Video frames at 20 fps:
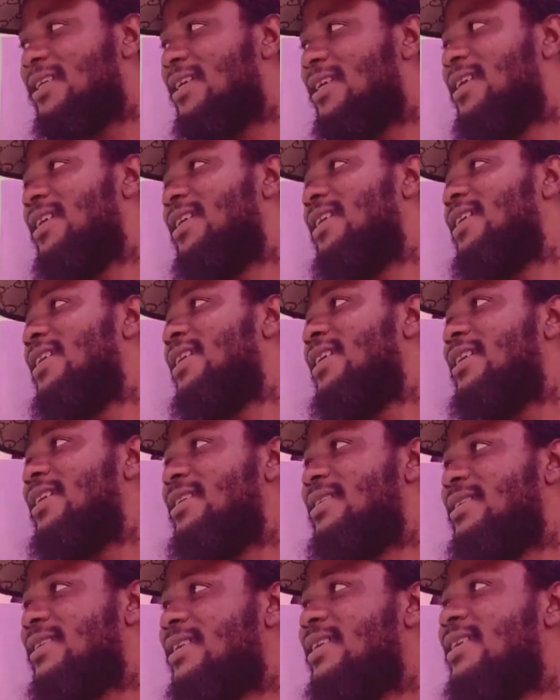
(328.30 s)
It really,
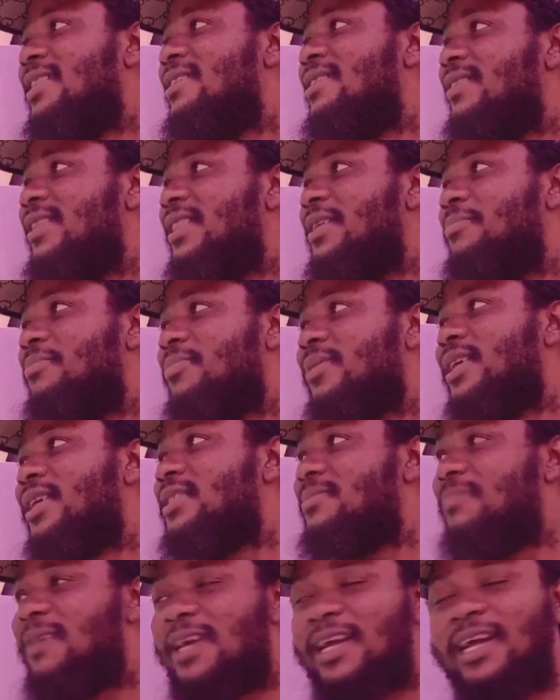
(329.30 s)
really breaks my
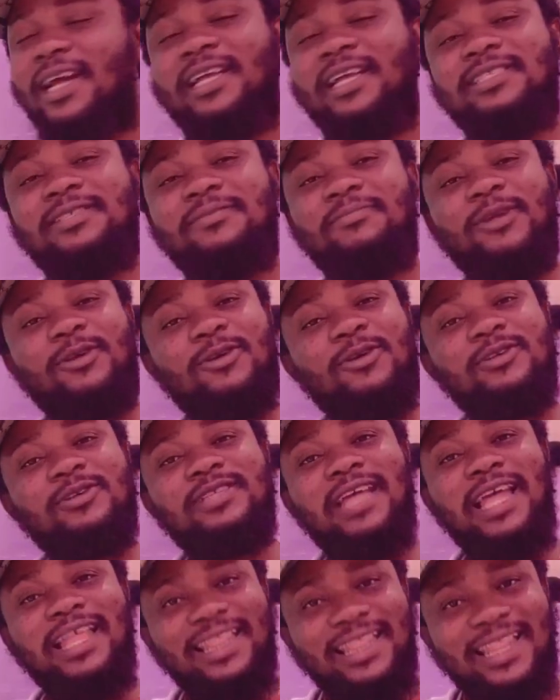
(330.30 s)
heart because I
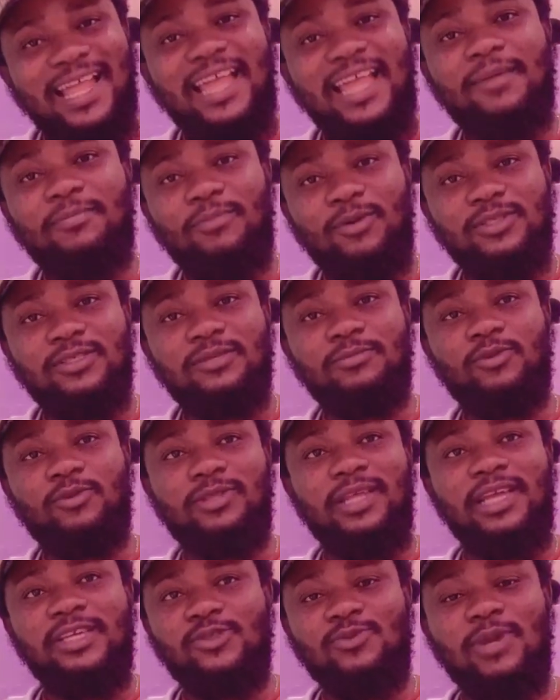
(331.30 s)
like portable. That's why I
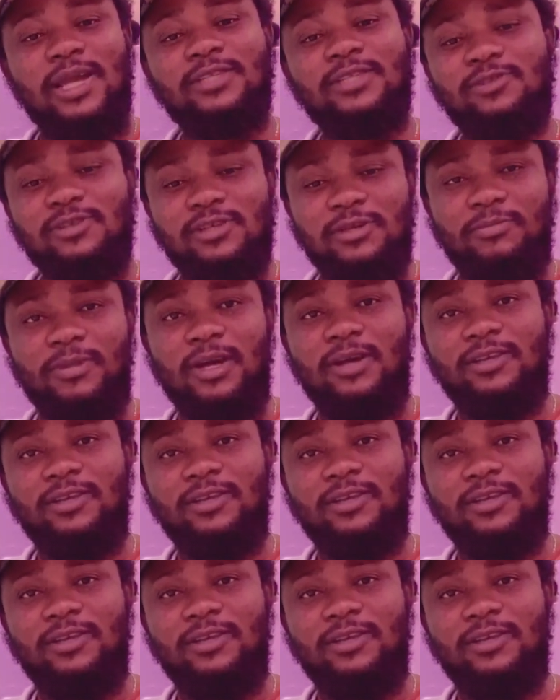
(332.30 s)
talk about him now.